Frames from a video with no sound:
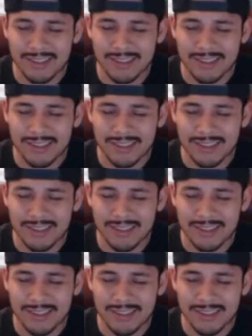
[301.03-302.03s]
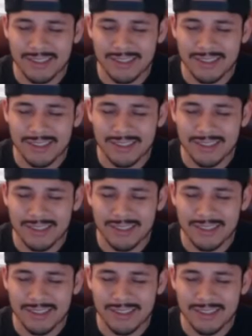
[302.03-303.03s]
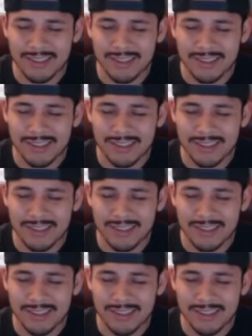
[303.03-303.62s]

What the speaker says: [no speech]